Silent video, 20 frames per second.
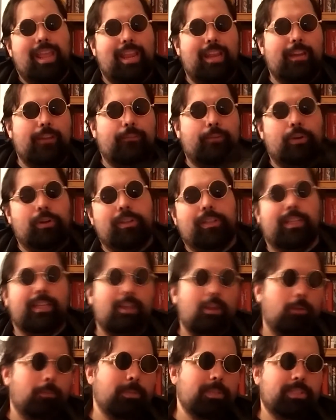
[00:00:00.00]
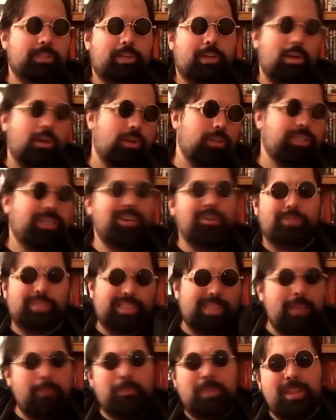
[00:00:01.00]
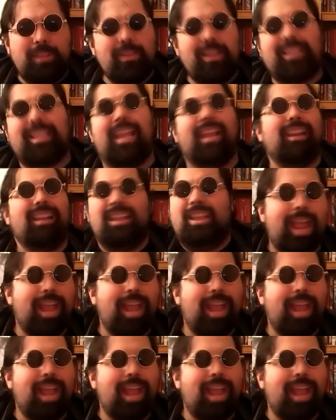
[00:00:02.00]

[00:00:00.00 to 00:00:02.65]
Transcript: inadvertently opens a curse, you know, something like that.